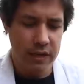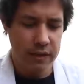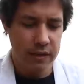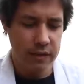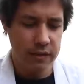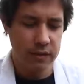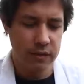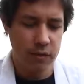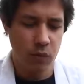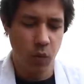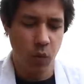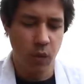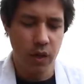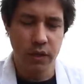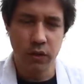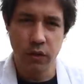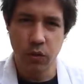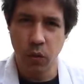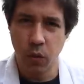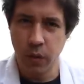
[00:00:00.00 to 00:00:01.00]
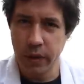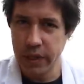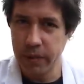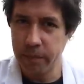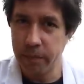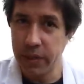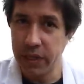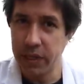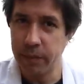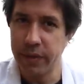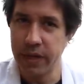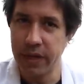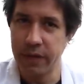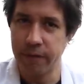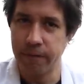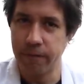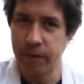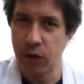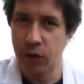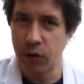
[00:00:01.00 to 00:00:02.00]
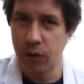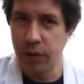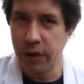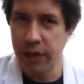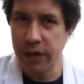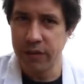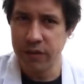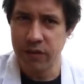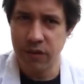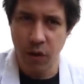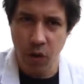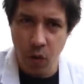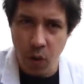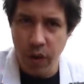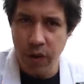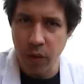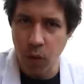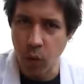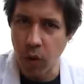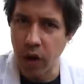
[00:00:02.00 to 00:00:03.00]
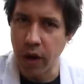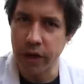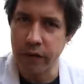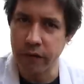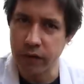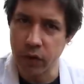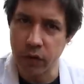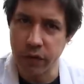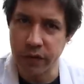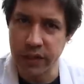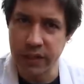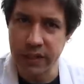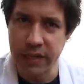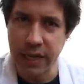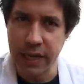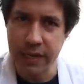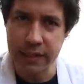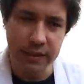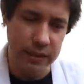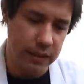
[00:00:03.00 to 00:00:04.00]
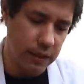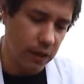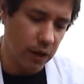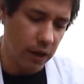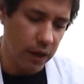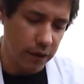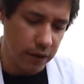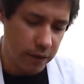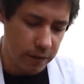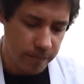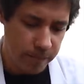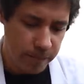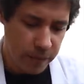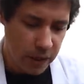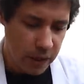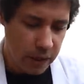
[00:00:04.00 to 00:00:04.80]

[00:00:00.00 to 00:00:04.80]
This is a 120mm focal length, so quite a wide view of the stars to guide on.